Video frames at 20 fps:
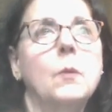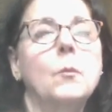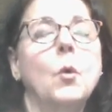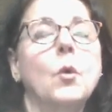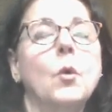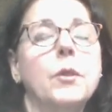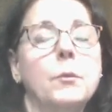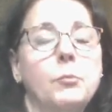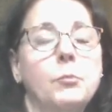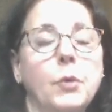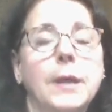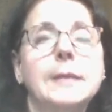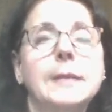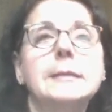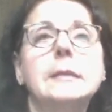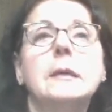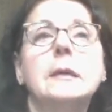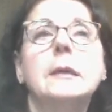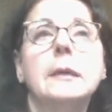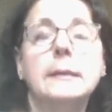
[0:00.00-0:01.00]
Or the price
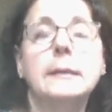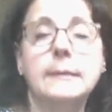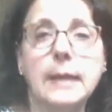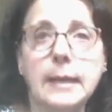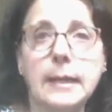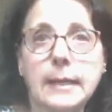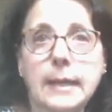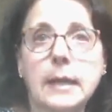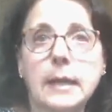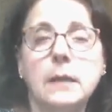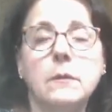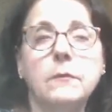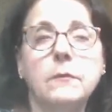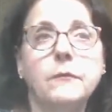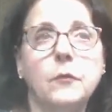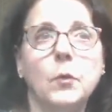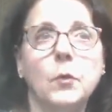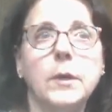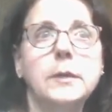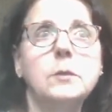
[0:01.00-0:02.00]
they can't
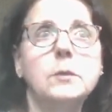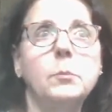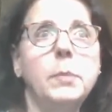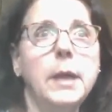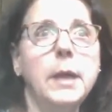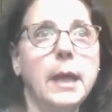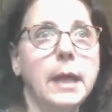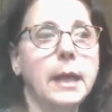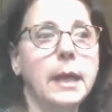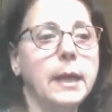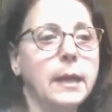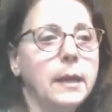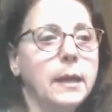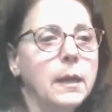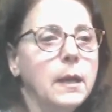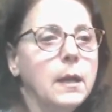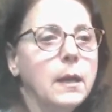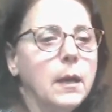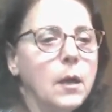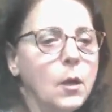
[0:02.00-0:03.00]
afford to pay.
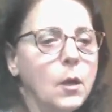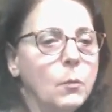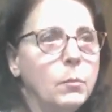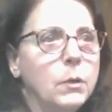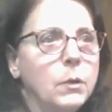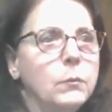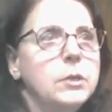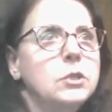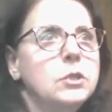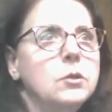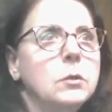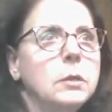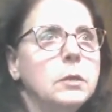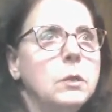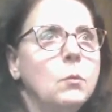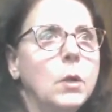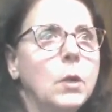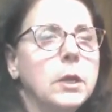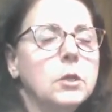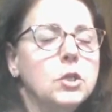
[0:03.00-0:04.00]
But we
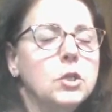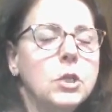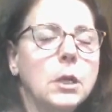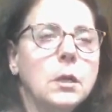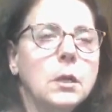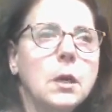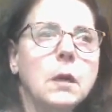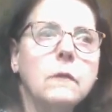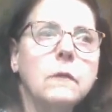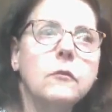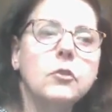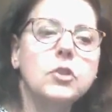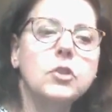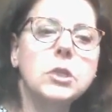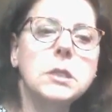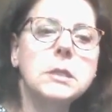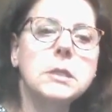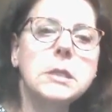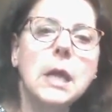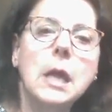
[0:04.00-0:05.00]
certainly want to check
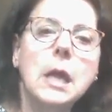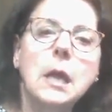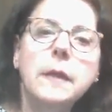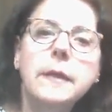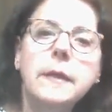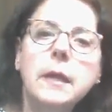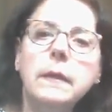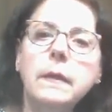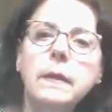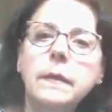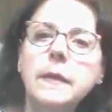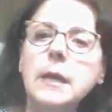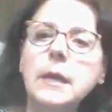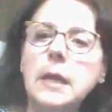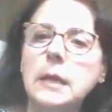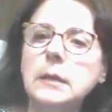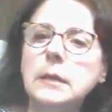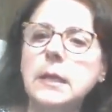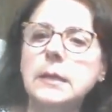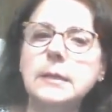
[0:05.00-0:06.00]
coverages. The other thing
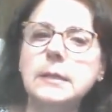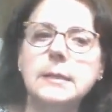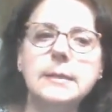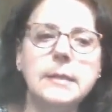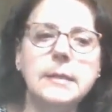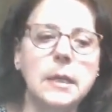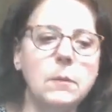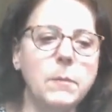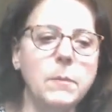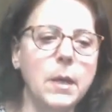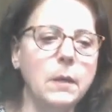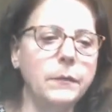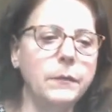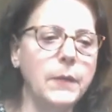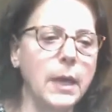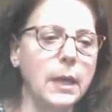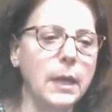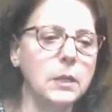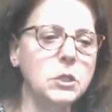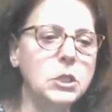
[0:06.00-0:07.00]
I'd like to say about
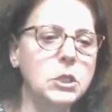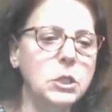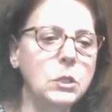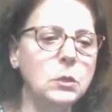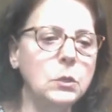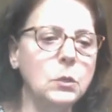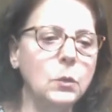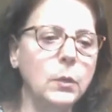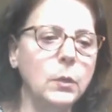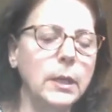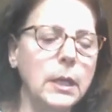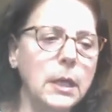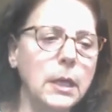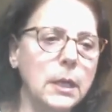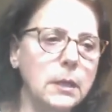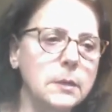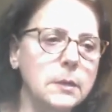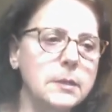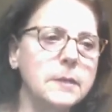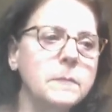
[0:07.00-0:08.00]
that too
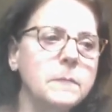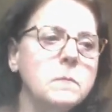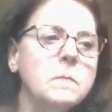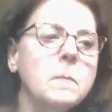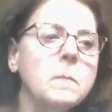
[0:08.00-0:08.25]
is